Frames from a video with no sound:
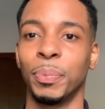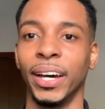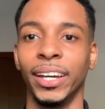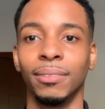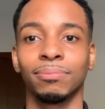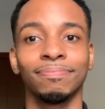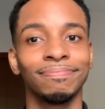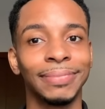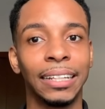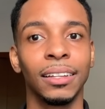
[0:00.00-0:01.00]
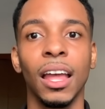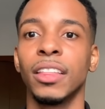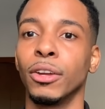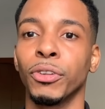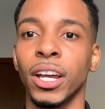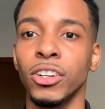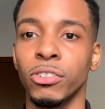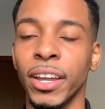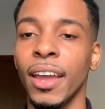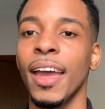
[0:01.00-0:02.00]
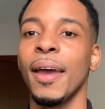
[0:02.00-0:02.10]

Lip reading: but different country.